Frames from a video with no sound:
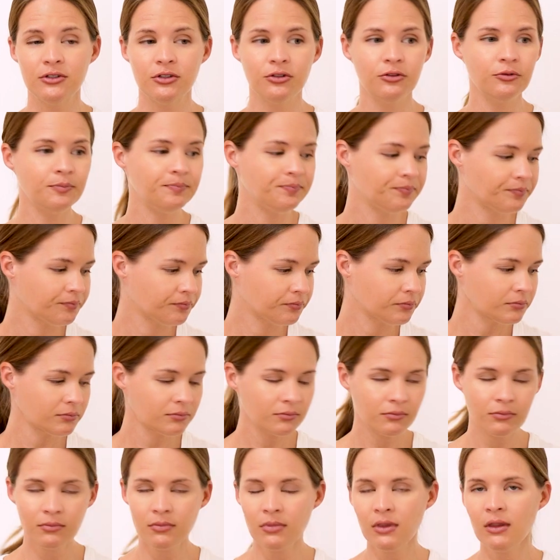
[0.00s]
to,
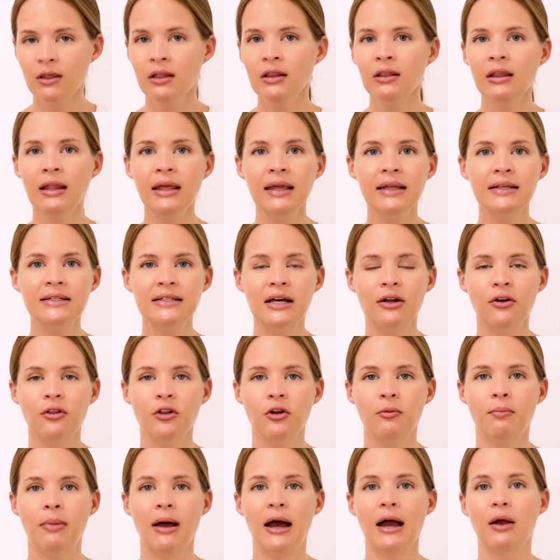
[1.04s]
laying down on
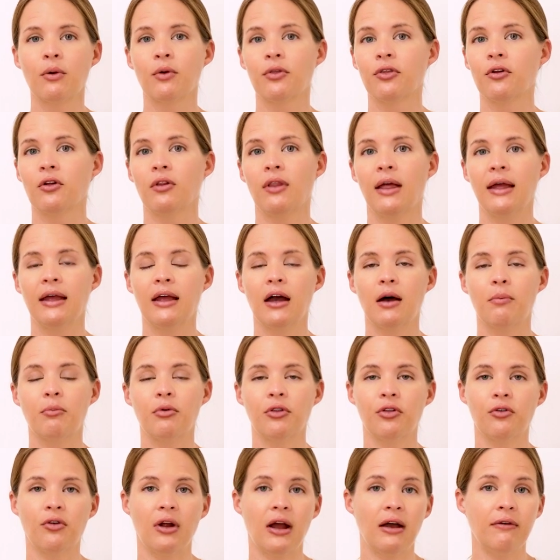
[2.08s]
their back with their leg up
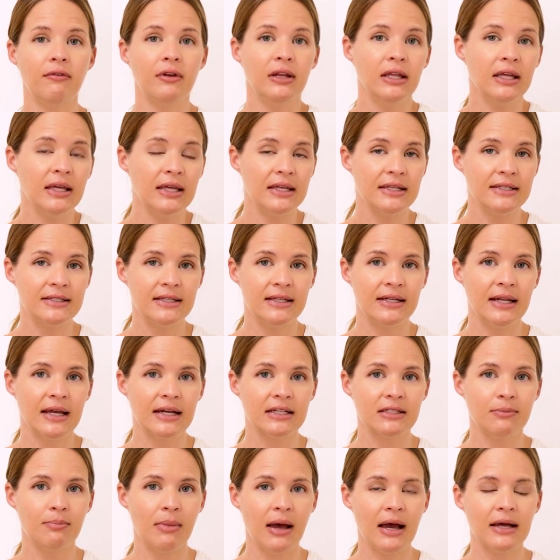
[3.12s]
with gravity is the
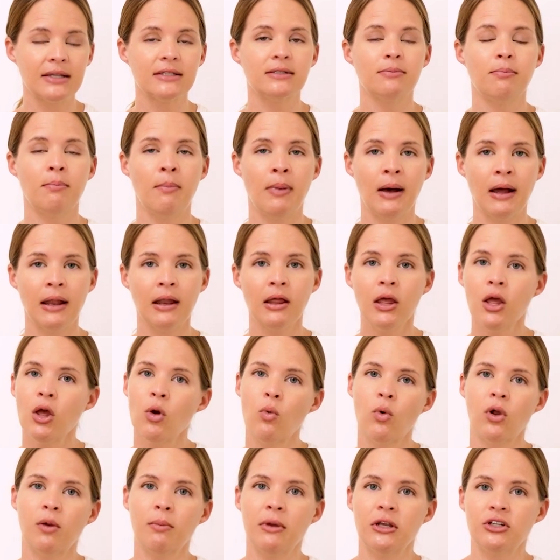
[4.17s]
next best, but
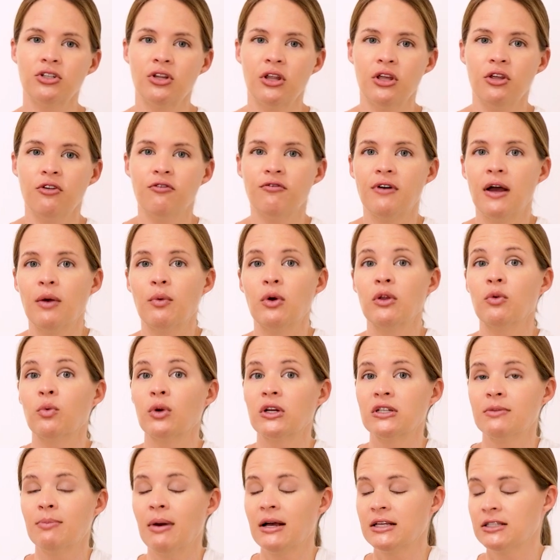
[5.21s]
want to make sure that you find what
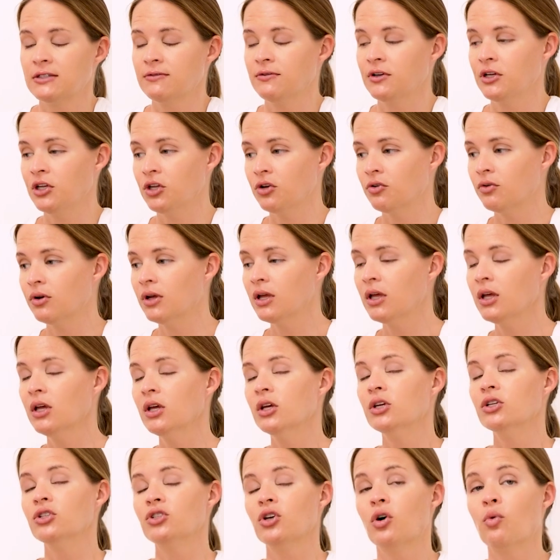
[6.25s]
works best for you.
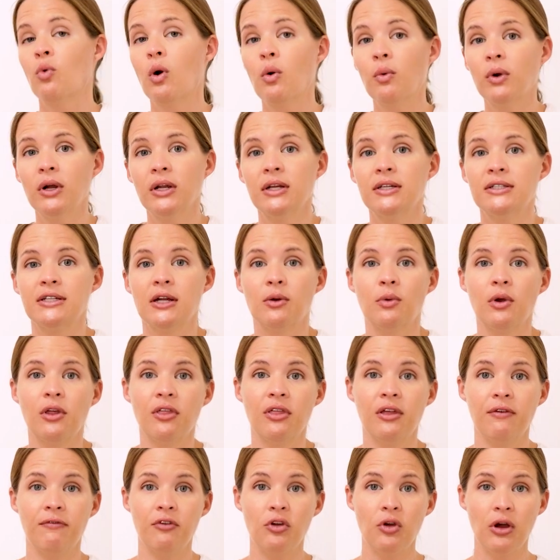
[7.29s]
So what we're going to start
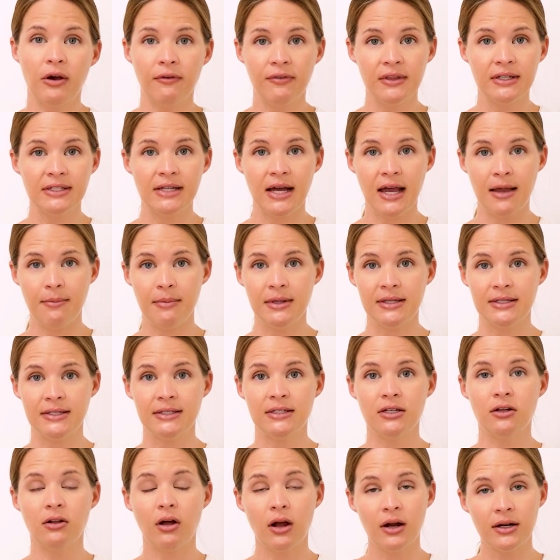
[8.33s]
with, if you have the time, is
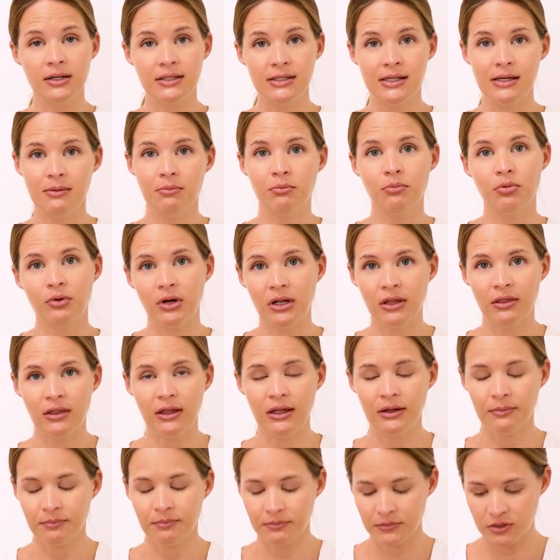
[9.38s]
still our deep
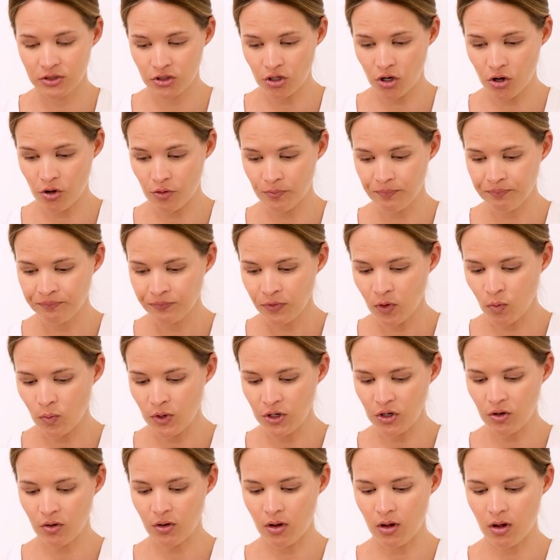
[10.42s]
breathing. So we
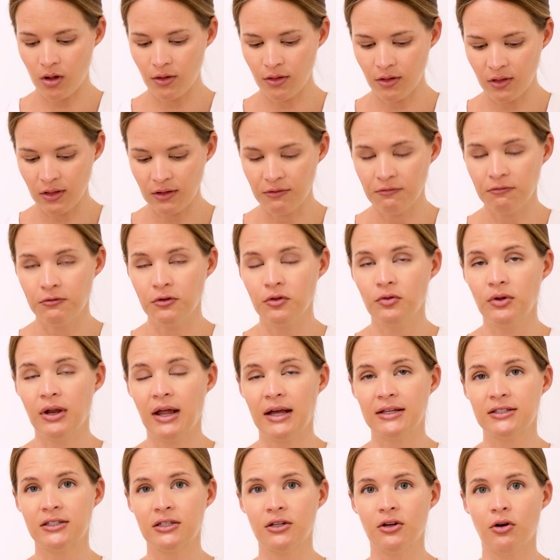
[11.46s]
know all the lymph fluid
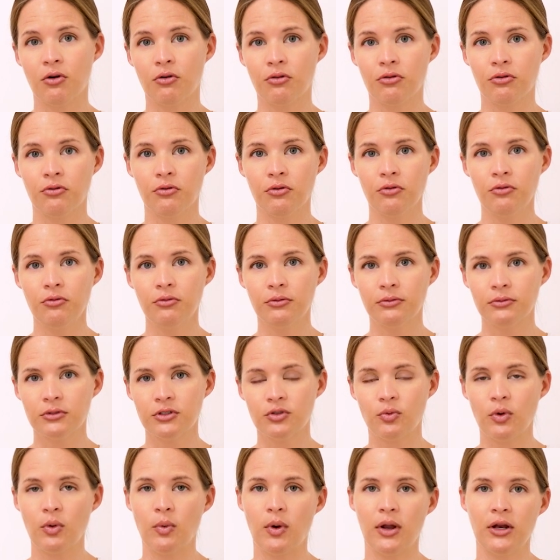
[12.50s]
has to go through,
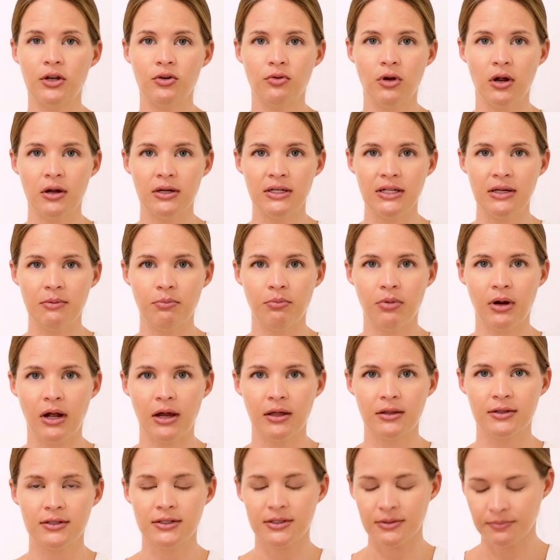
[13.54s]
so we want to do our deep
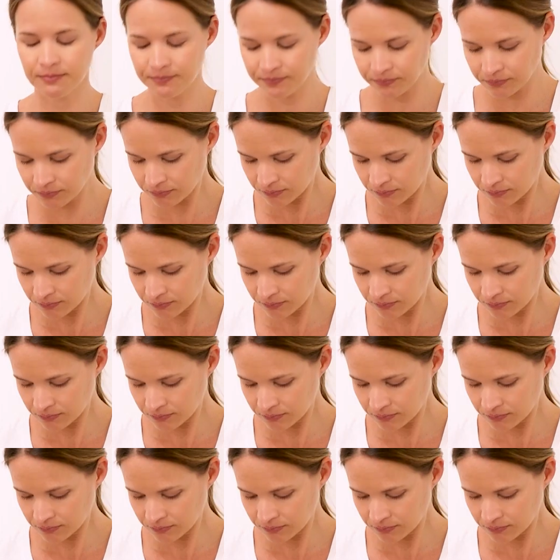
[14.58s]
breaths.